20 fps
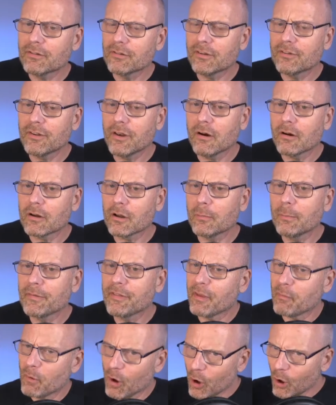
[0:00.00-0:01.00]
says the article, but
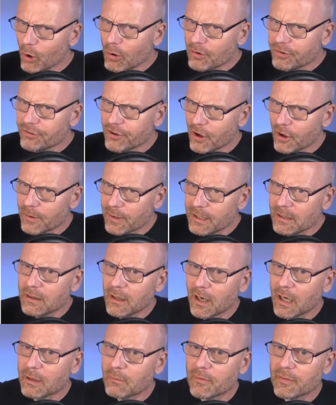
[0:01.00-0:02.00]
they were also in
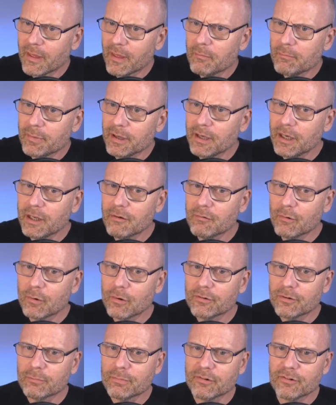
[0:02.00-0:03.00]
line with MPD
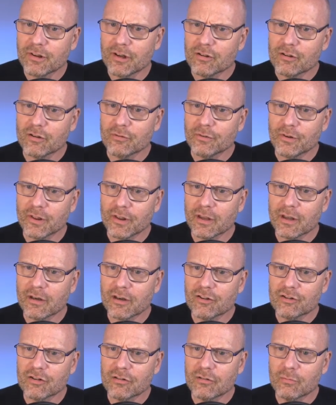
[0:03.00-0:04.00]
rules and procedures for the
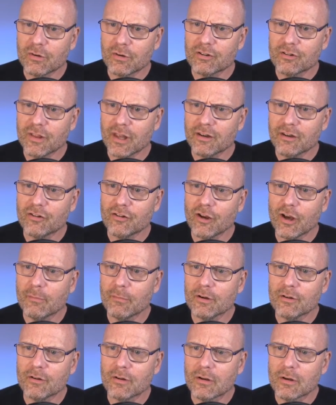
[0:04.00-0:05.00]
condition which they
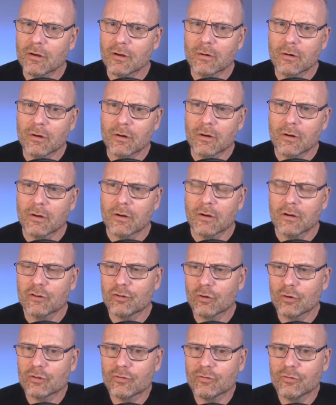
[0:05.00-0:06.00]
determined
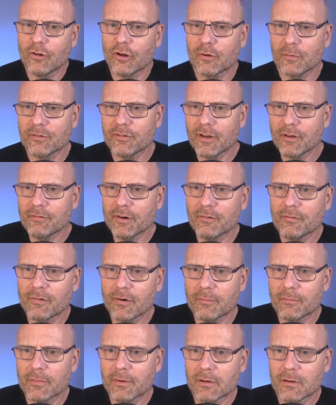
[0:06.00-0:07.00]
George Floyd was suffering from.